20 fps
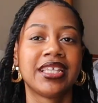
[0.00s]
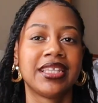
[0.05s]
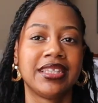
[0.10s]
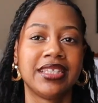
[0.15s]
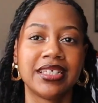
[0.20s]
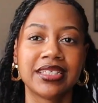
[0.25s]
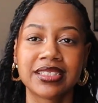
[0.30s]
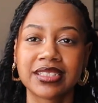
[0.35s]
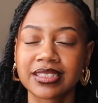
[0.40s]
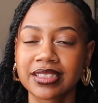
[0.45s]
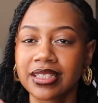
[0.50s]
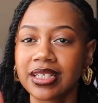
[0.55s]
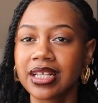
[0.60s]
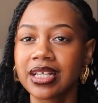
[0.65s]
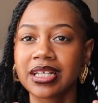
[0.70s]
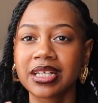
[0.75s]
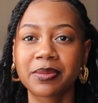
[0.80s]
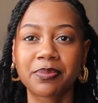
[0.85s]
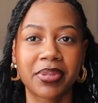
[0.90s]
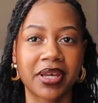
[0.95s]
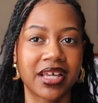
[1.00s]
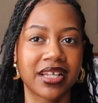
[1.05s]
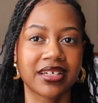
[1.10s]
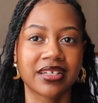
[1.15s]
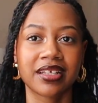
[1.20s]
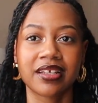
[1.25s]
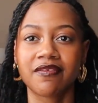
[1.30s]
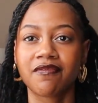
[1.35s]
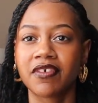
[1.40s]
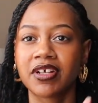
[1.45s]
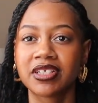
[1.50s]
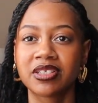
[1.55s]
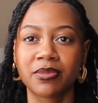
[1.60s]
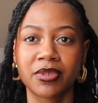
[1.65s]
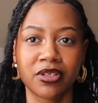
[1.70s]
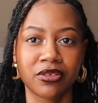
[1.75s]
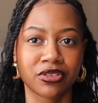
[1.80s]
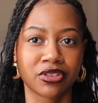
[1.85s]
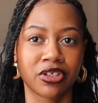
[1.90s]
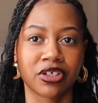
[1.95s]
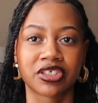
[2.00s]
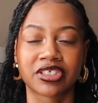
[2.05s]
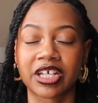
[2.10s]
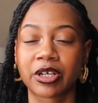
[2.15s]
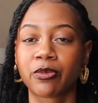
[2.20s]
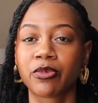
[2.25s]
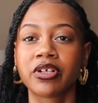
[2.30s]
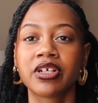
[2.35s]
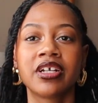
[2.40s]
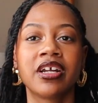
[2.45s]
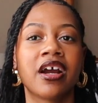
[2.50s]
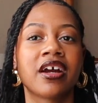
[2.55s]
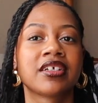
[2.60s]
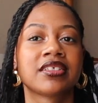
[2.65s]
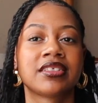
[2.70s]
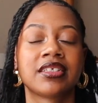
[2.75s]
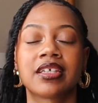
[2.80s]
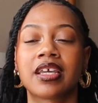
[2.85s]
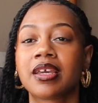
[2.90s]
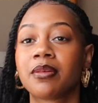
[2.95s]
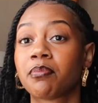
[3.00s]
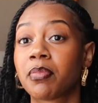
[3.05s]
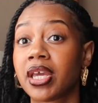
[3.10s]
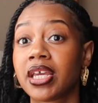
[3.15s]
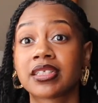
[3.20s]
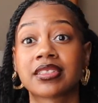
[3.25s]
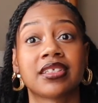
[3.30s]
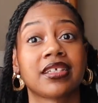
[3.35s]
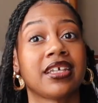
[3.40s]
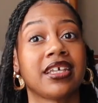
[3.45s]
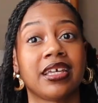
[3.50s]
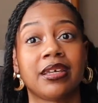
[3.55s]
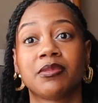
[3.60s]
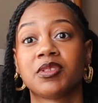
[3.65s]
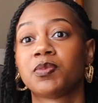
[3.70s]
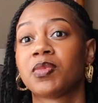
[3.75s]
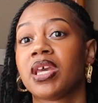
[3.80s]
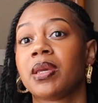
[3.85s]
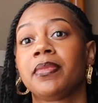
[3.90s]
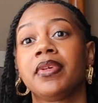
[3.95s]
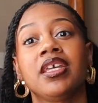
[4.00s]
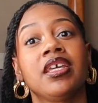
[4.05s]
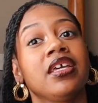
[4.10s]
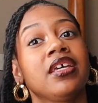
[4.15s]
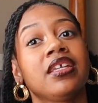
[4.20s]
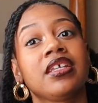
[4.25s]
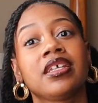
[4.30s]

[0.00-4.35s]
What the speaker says: this is an independent fundamental church. Like, we are singing basic hymns, baby. It